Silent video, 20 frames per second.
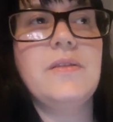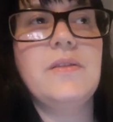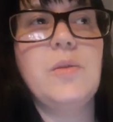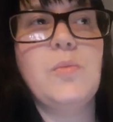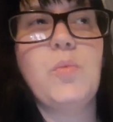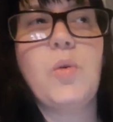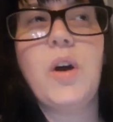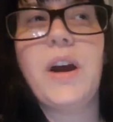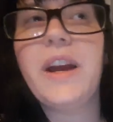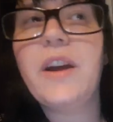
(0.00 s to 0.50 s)

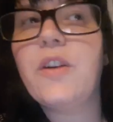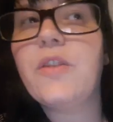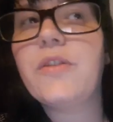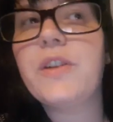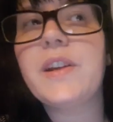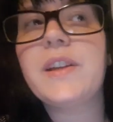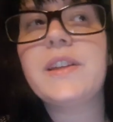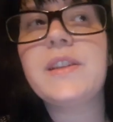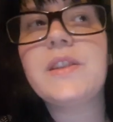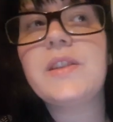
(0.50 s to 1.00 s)
white
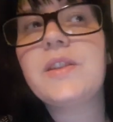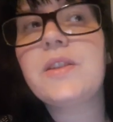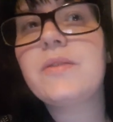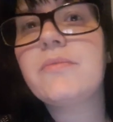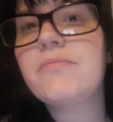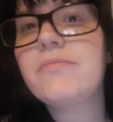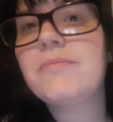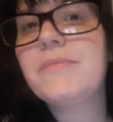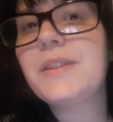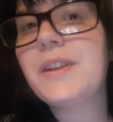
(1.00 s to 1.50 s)
orange
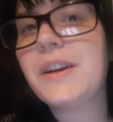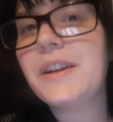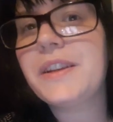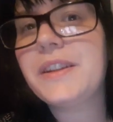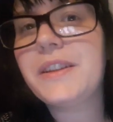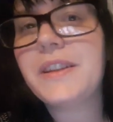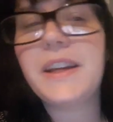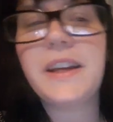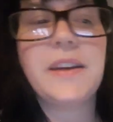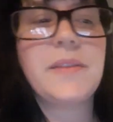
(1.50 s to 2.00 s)
kind
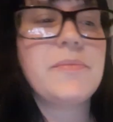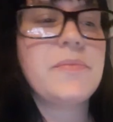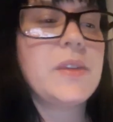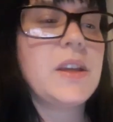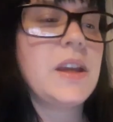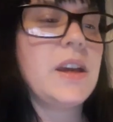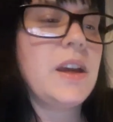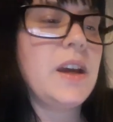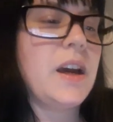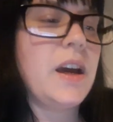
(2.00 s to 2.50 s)
of thing.
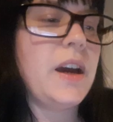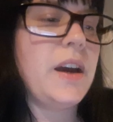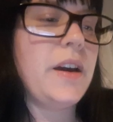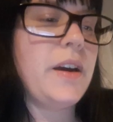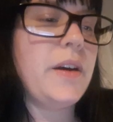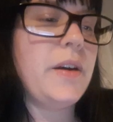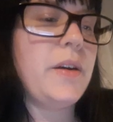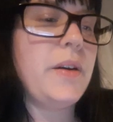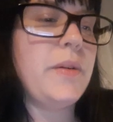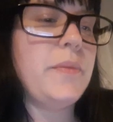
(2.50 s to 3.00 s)

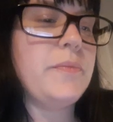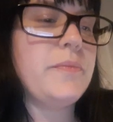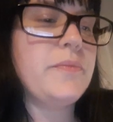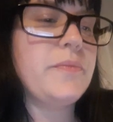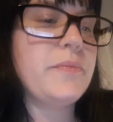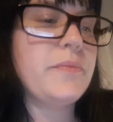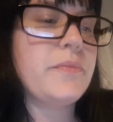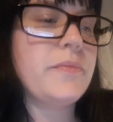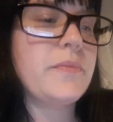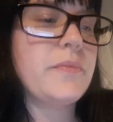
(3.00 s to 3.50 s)
Um,
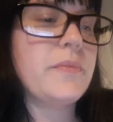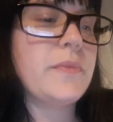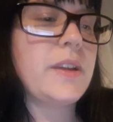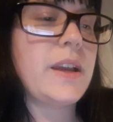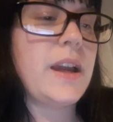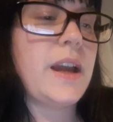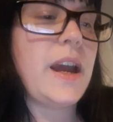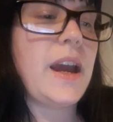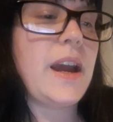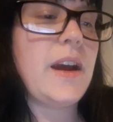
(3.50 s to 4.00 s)

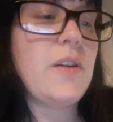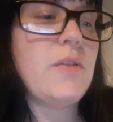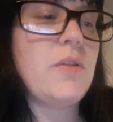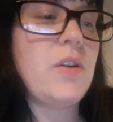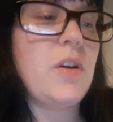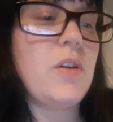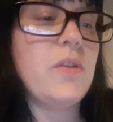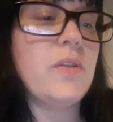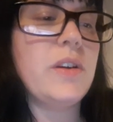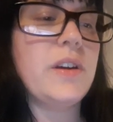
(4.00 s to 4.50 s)
how
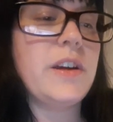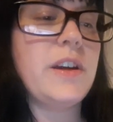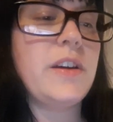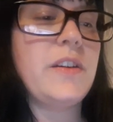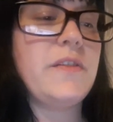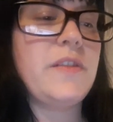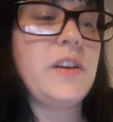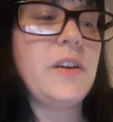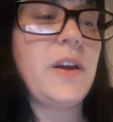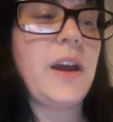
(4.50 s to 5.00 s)
long
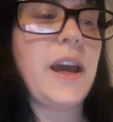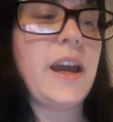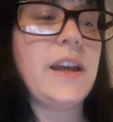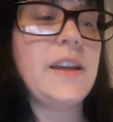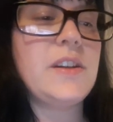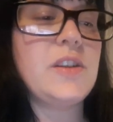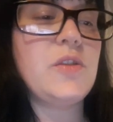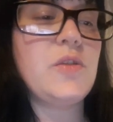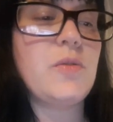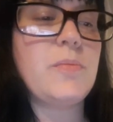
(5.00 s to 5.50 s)
have you
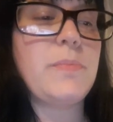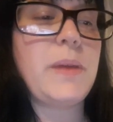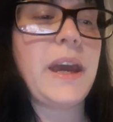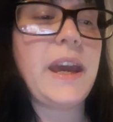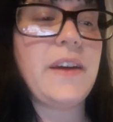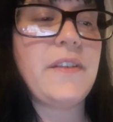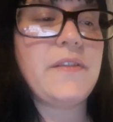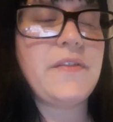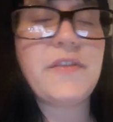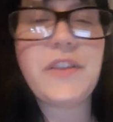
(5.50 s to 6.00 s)
had your
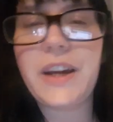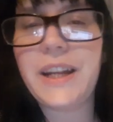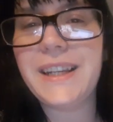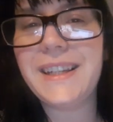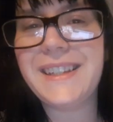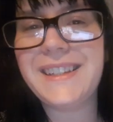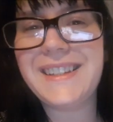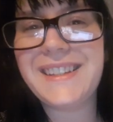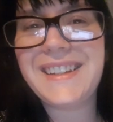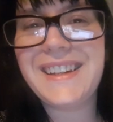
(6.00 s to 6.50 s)
pet
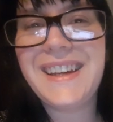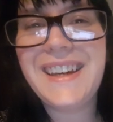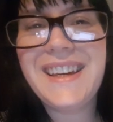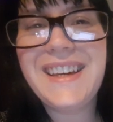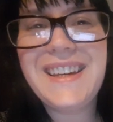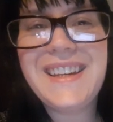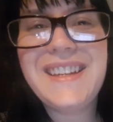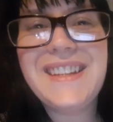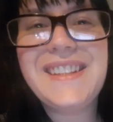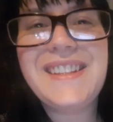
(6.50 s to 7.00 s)
friend?
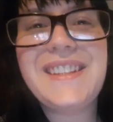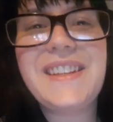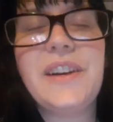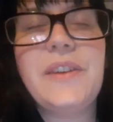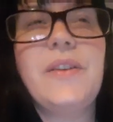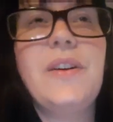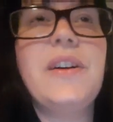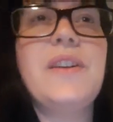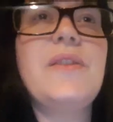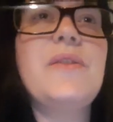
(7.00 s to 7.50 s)

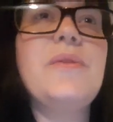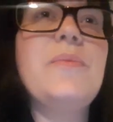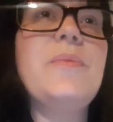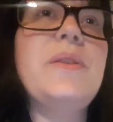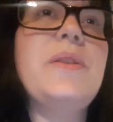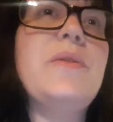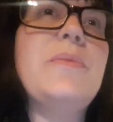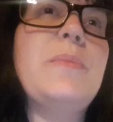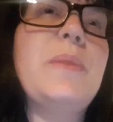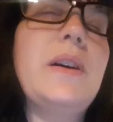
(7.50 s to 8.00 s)
So I got
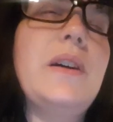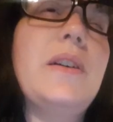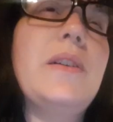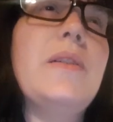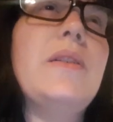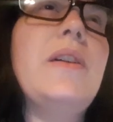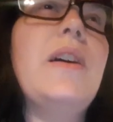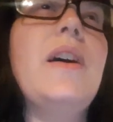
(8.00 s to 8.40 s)
Wilma